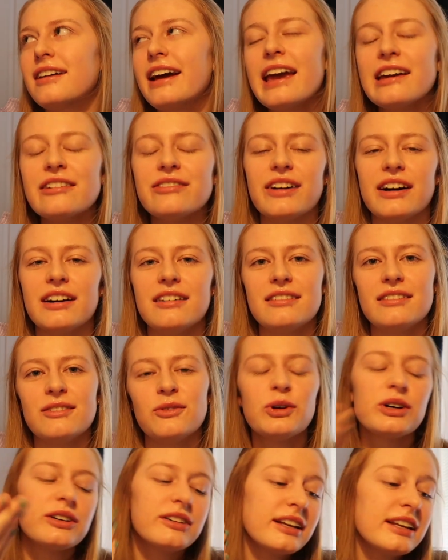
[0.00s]
ever.
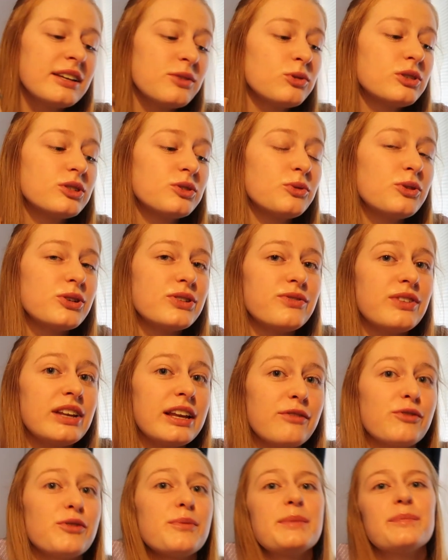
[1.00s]
Well, it was the worst
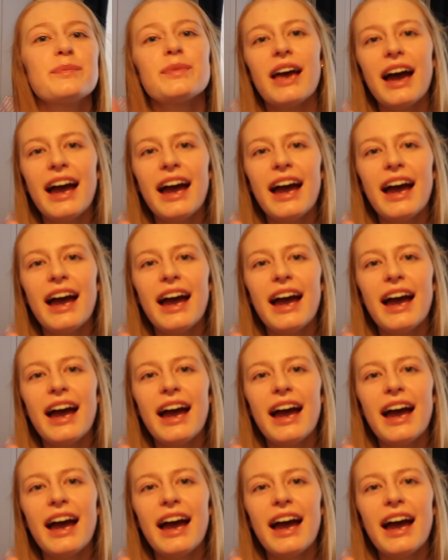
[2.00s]
feeling for me.